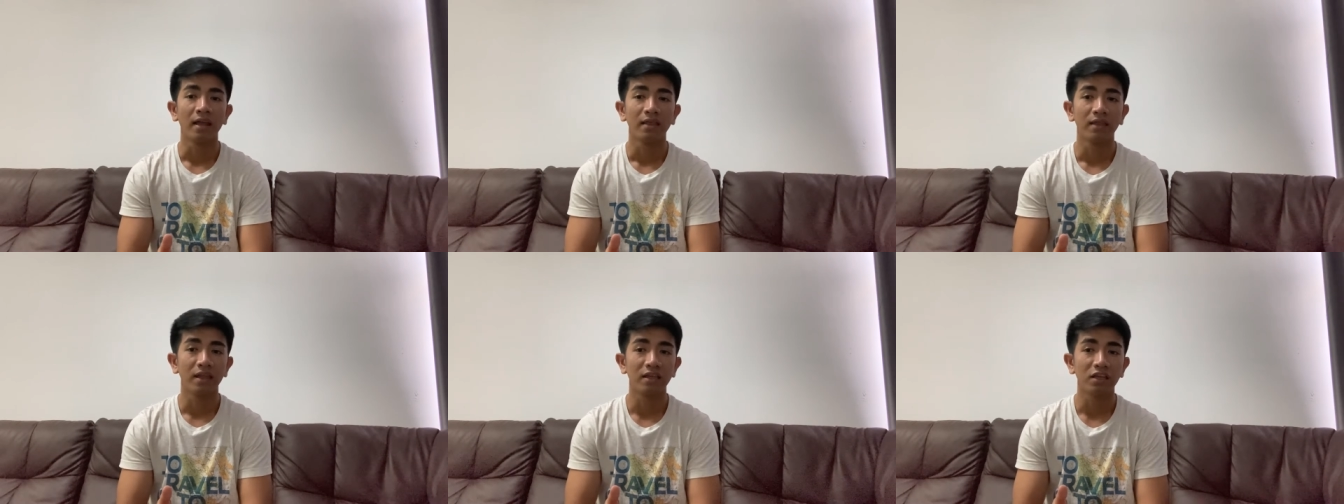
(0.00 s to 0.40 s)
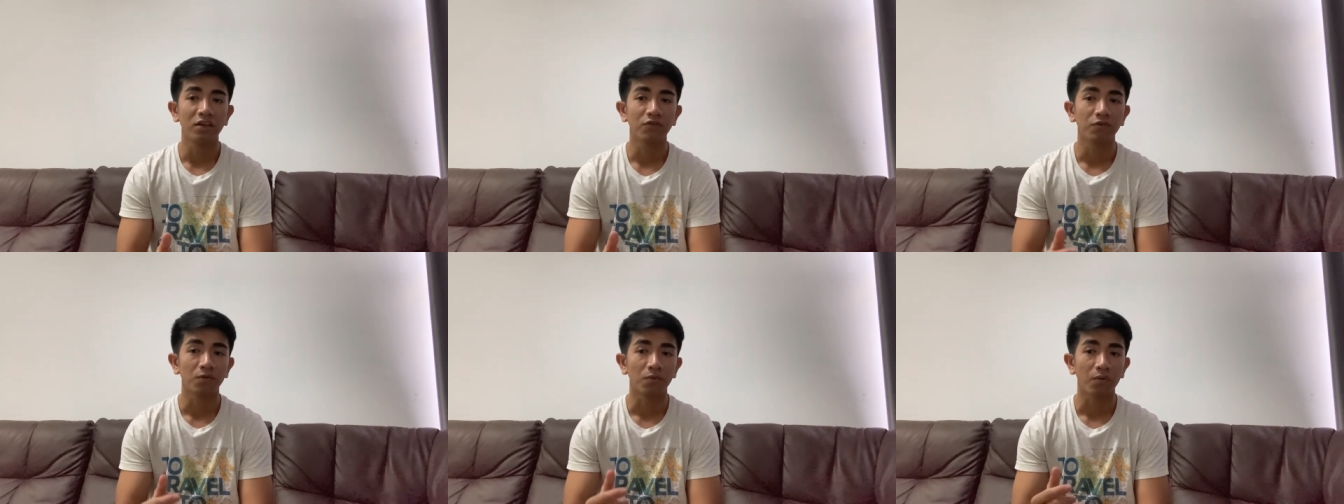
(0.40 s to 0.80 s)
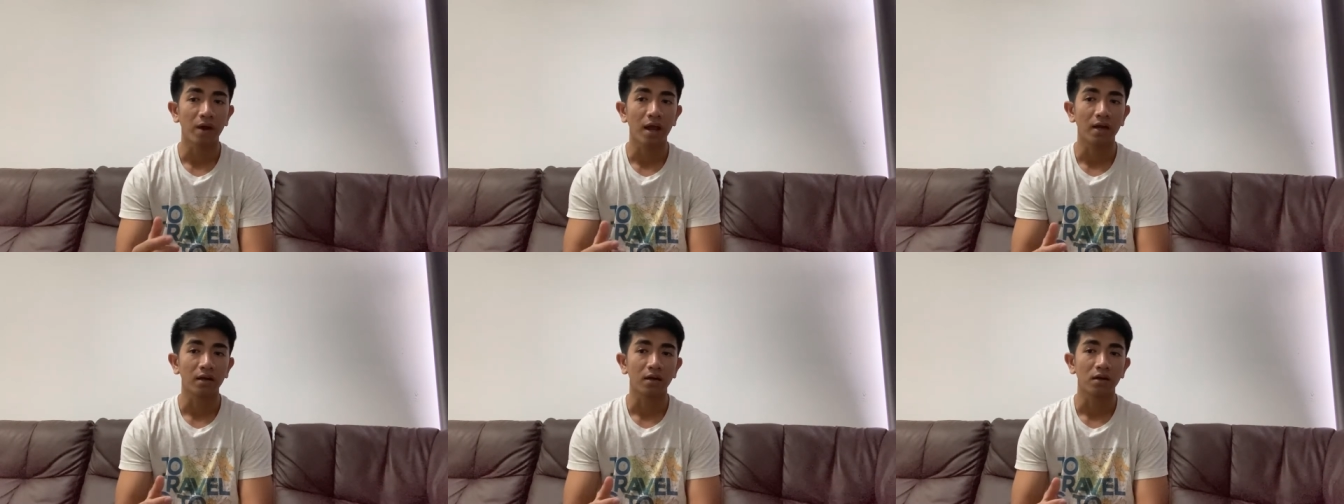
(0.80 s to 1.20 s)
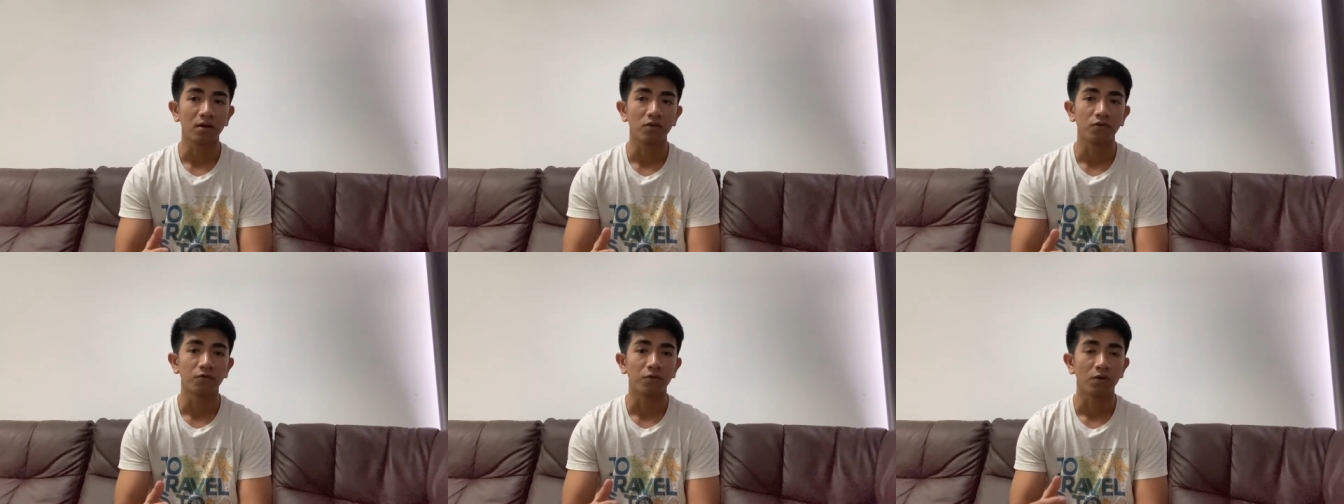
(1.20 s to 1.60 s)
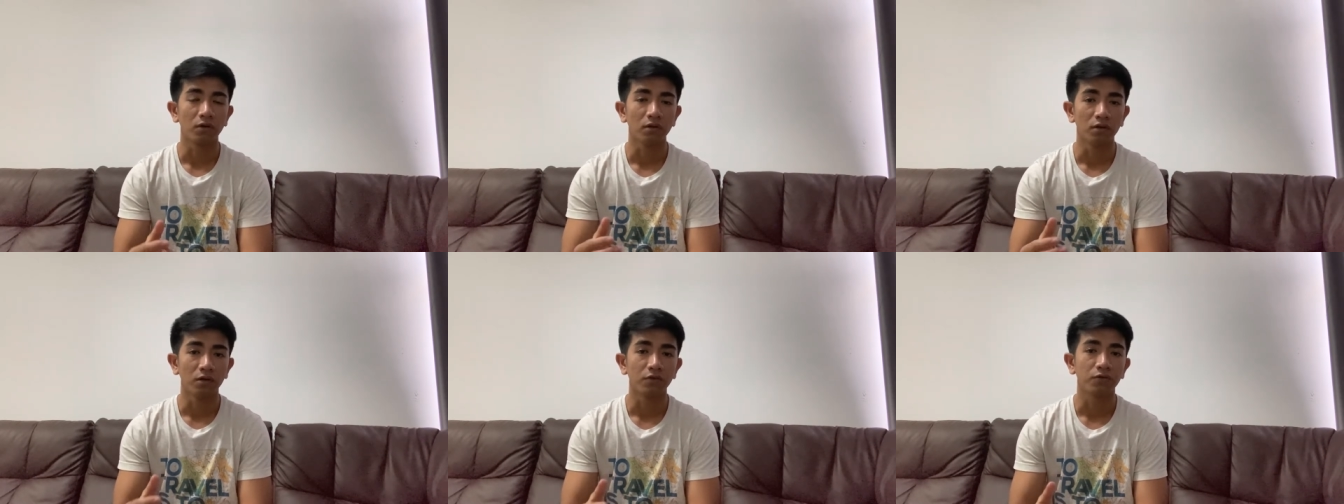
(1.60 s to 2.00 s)
They give red for
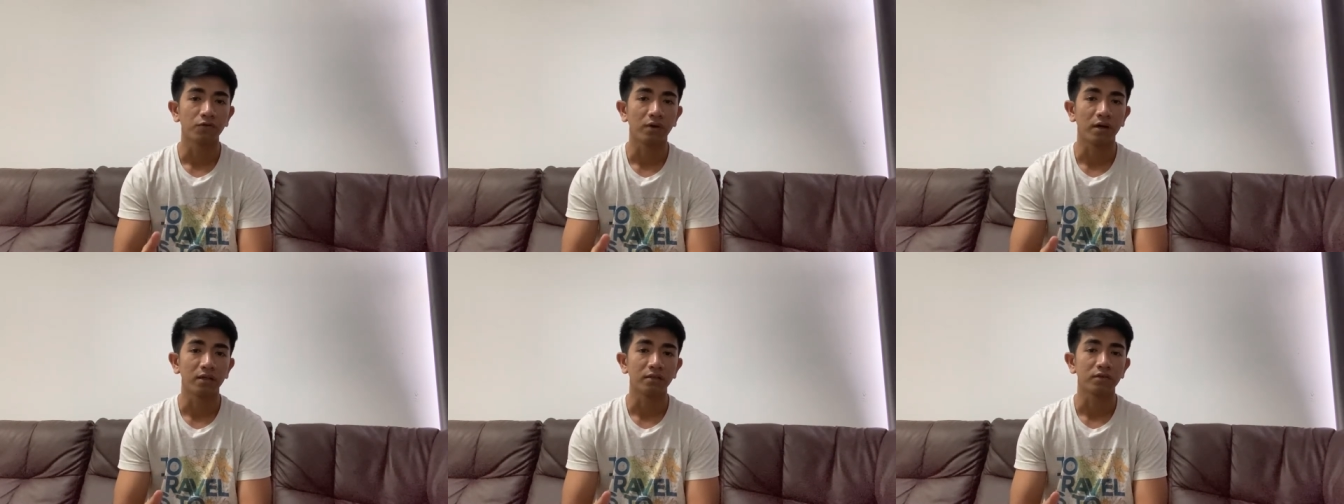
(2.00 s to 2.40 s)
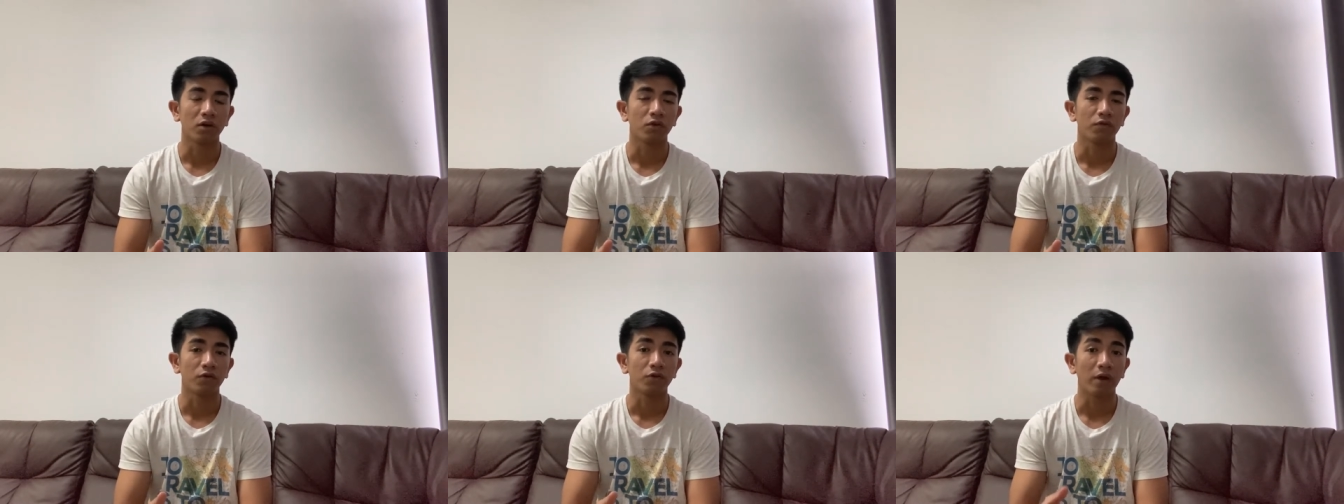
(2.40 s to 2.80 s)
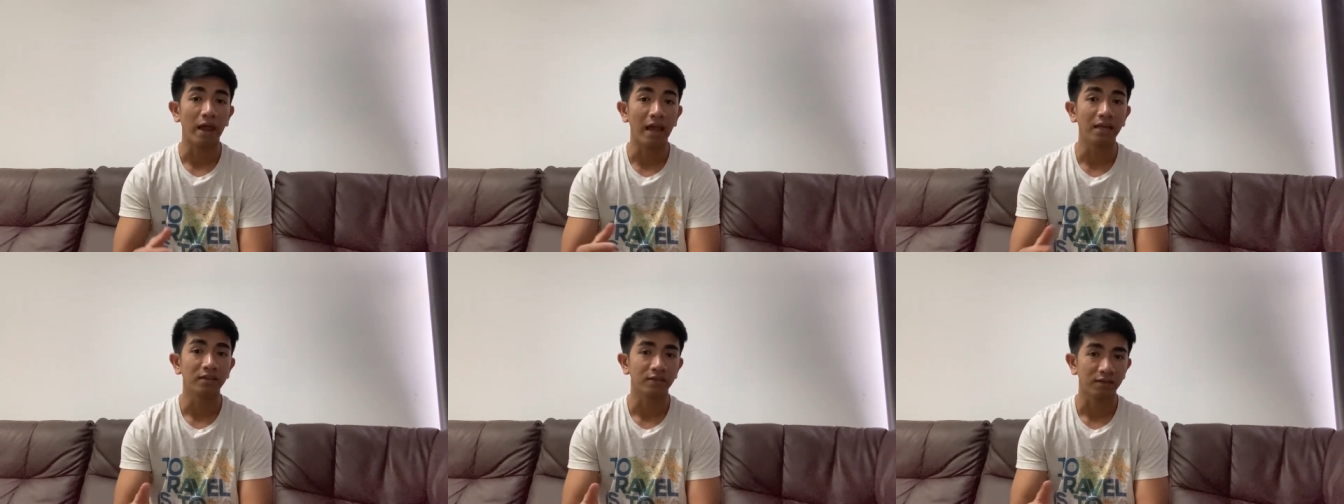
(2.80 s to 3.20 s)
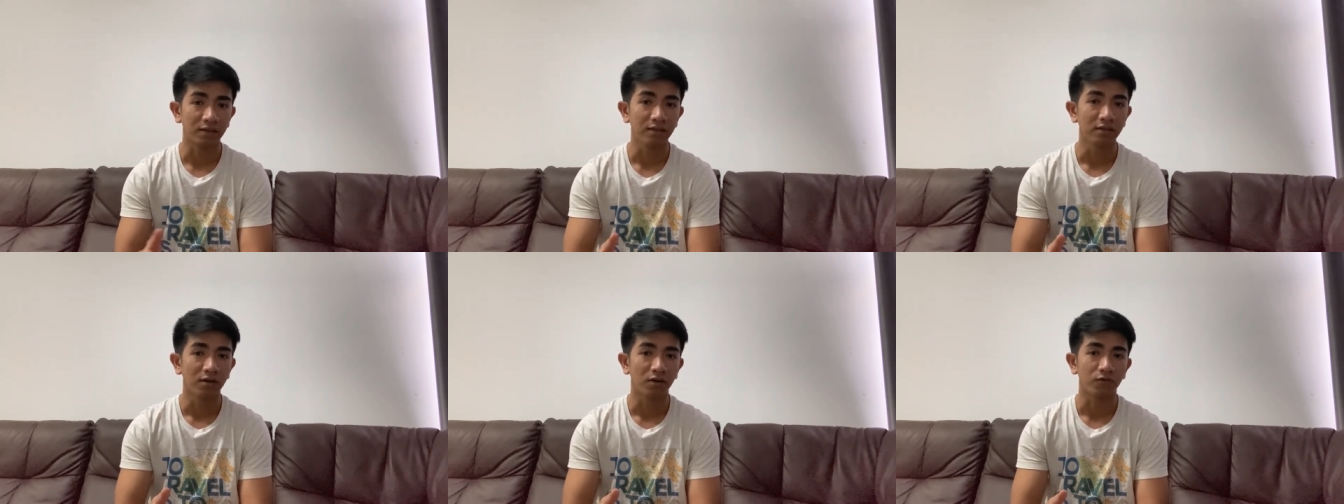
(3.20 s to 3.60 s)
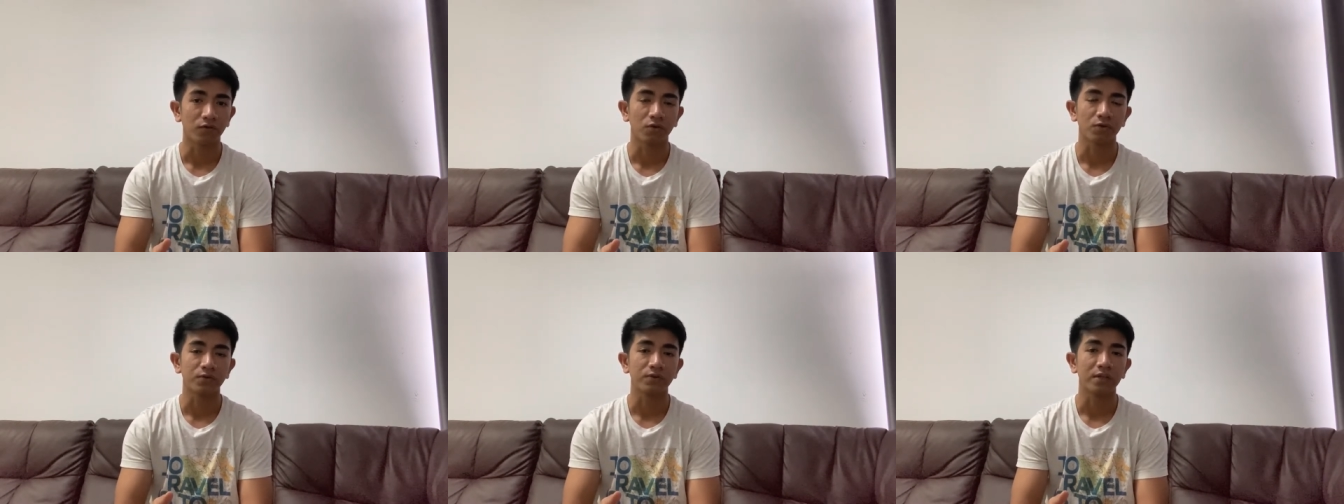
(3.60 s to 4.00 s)
loved ones over 80, of
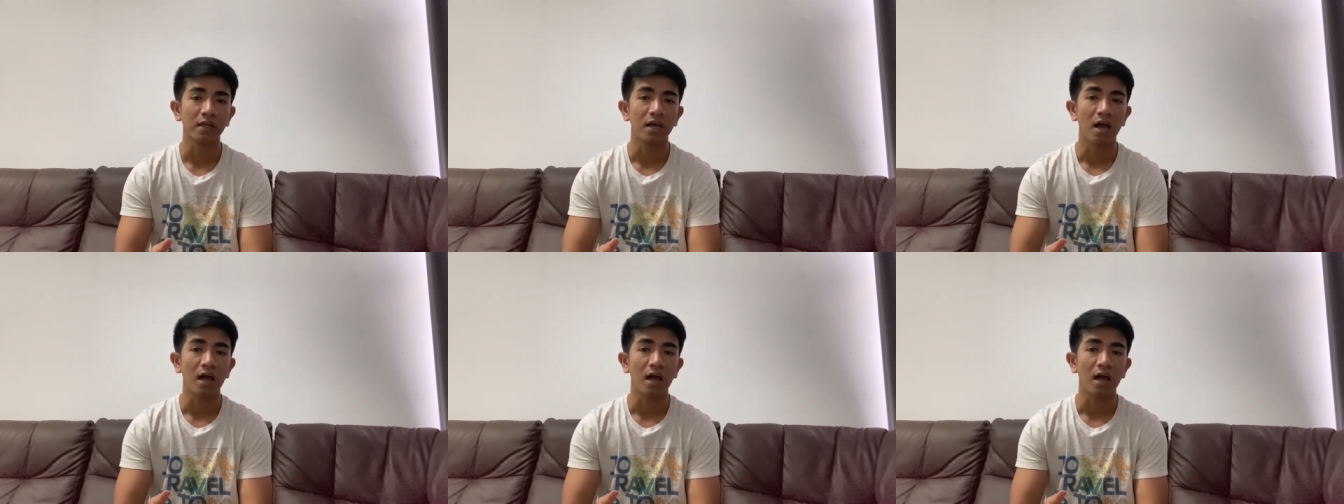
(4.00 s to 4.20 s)
course,